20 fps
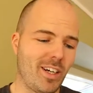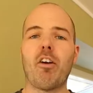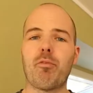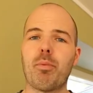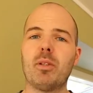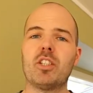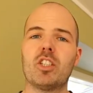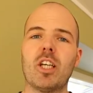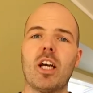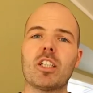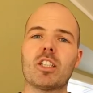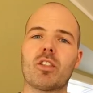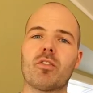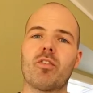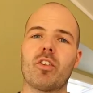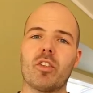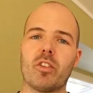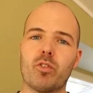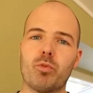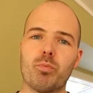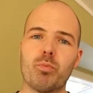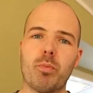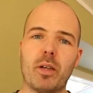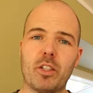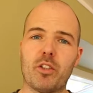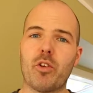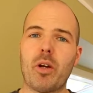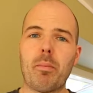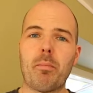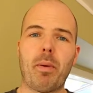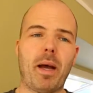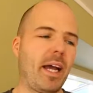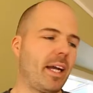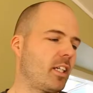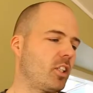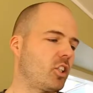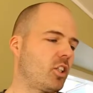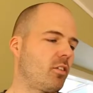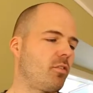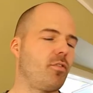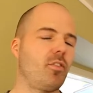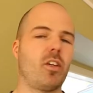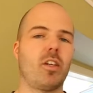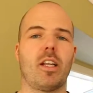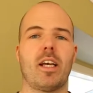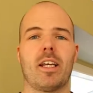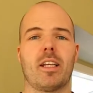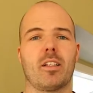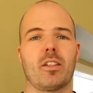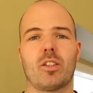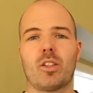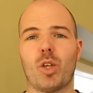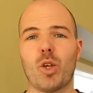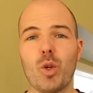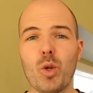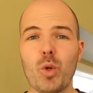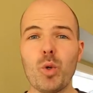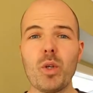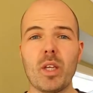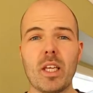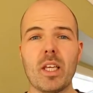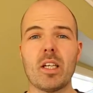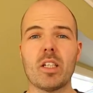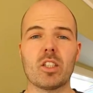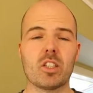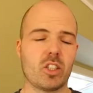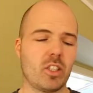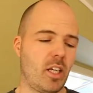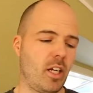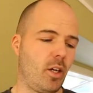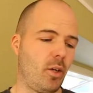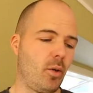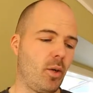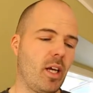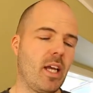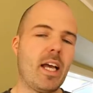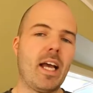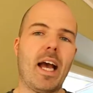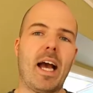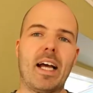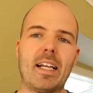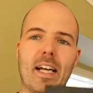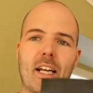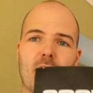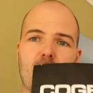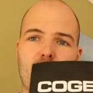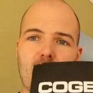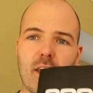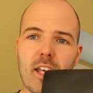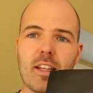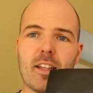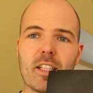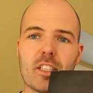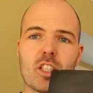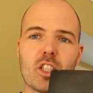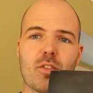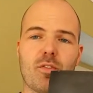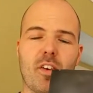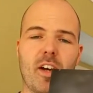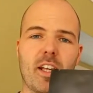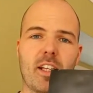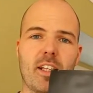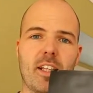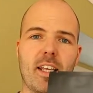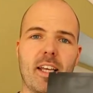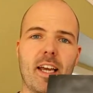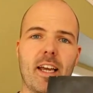I've been searching for my dream packaging for like 2 years now, and I think this is finally